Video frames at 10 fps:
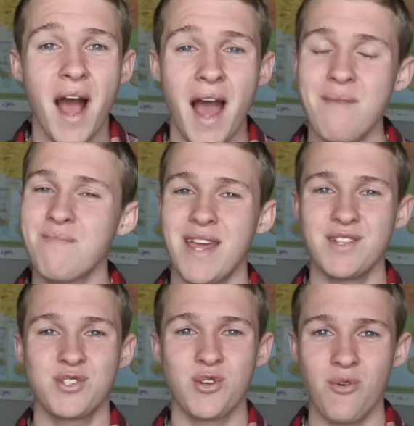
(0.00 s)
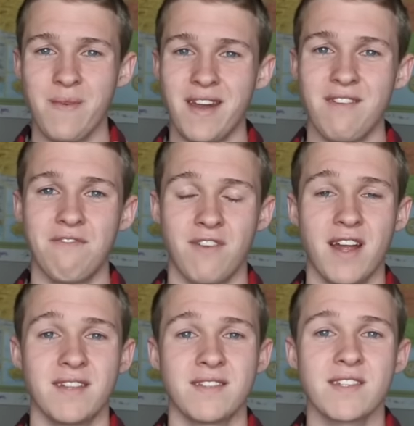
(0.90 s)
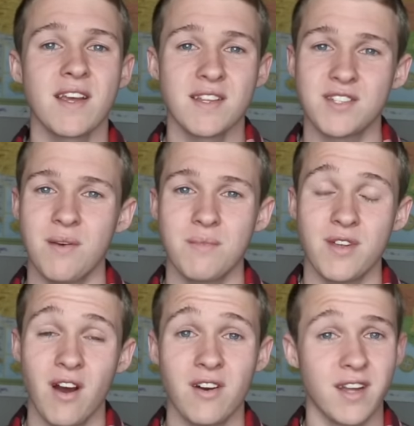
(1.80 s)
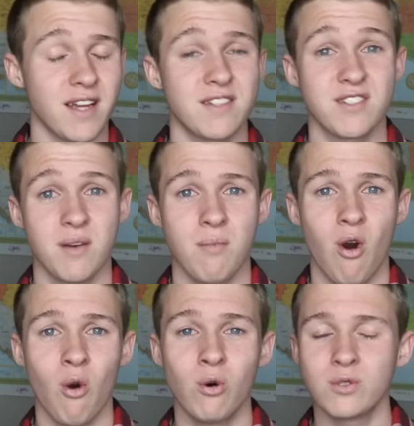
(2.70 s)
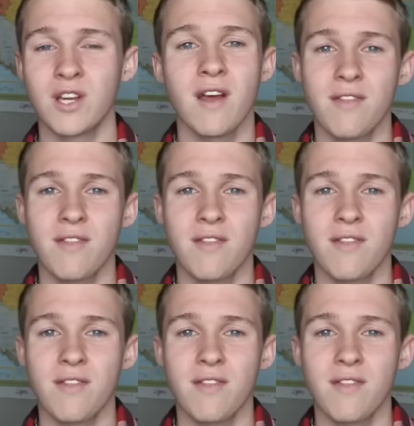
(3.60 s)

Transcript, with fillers: I made so many friends, some young and some old.